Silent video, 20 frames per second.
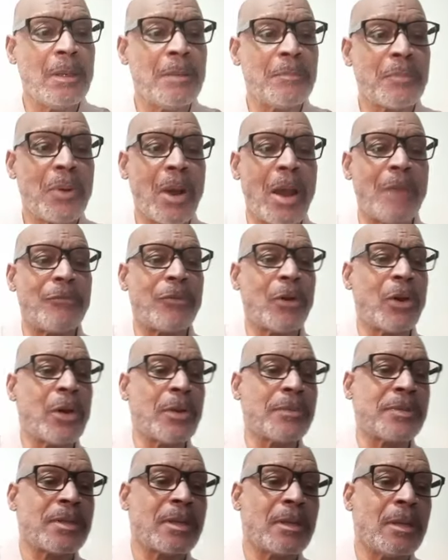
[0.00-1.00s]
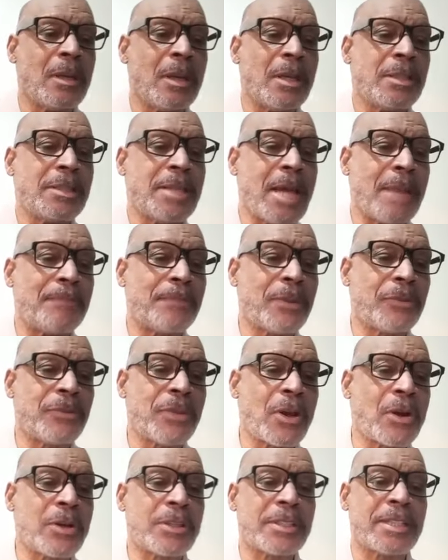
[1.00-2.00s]
Proverbs chapter
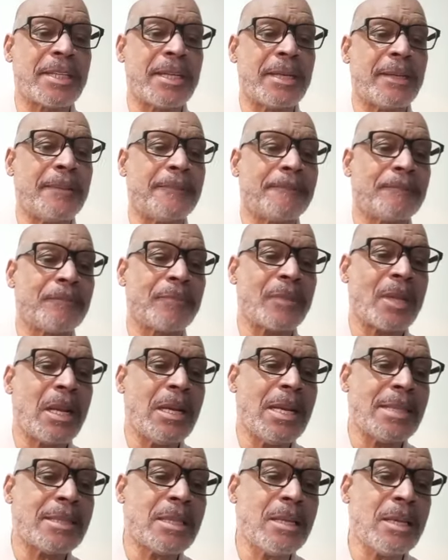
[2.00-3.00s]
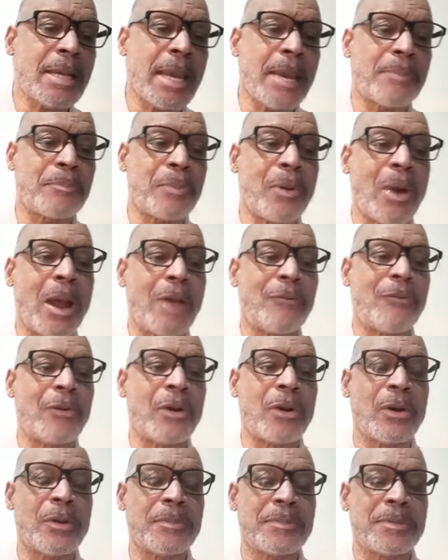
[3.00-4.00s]
13. Let's look at
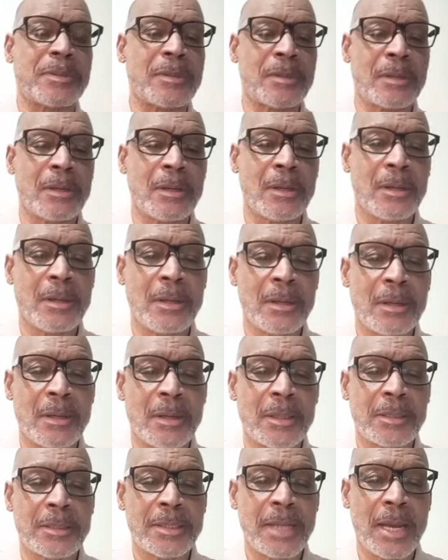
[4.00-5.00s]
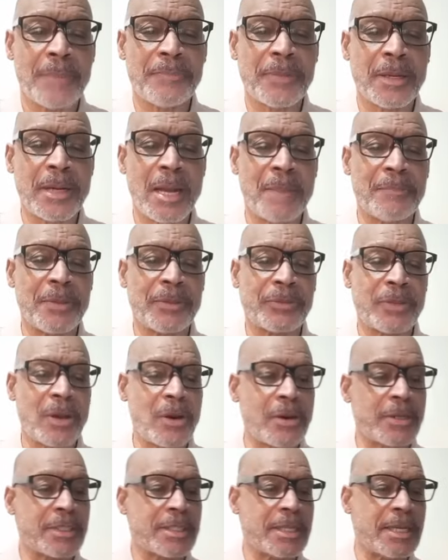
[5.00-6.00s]
Proverbs chapter number
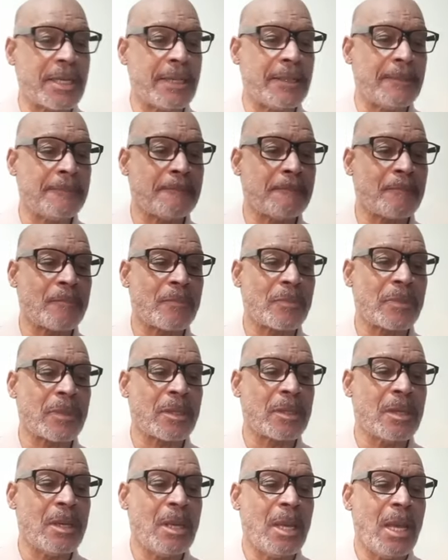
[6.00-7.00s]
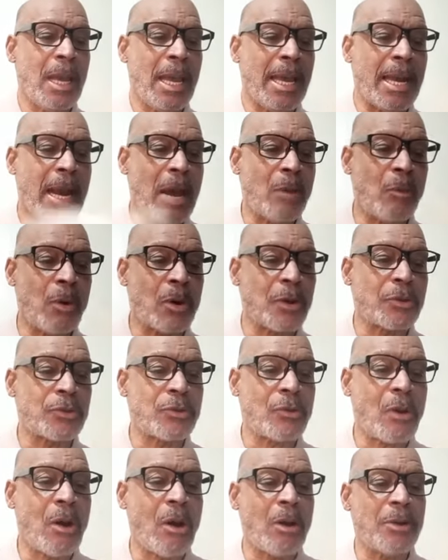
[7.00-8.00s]
13. And I want to
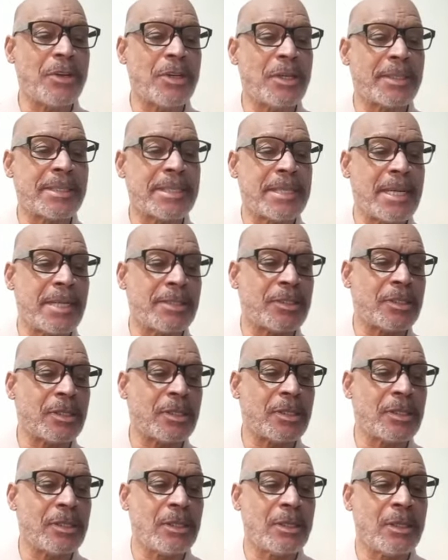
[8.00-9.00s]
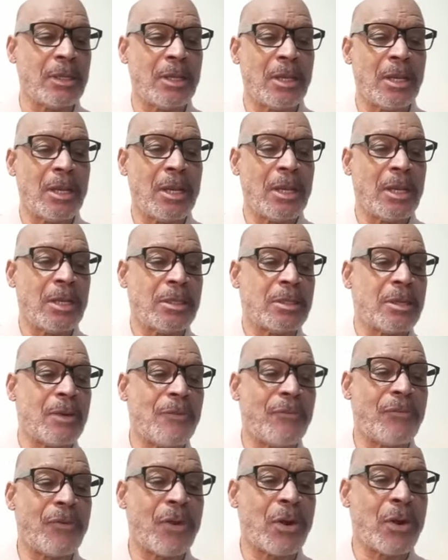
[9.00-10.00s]
draw your attention to
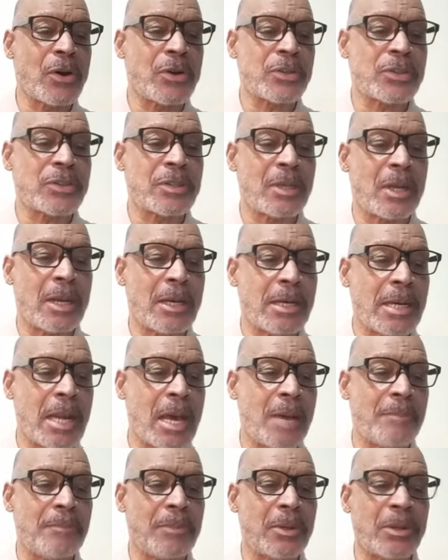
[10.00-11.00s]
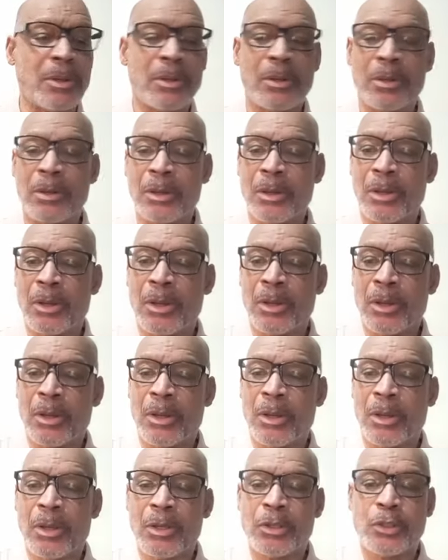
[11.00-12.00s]
verse number
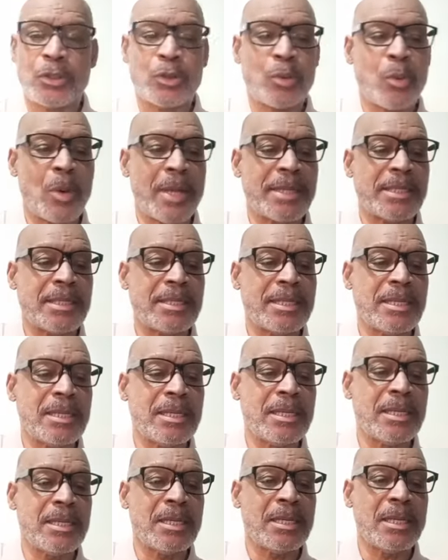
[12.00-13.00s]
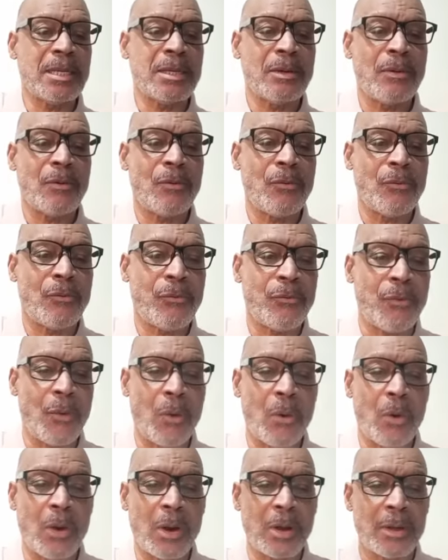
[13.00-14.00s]

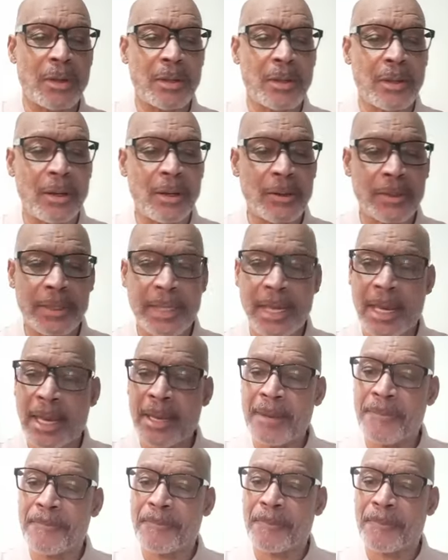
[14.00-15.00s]
24. Okay?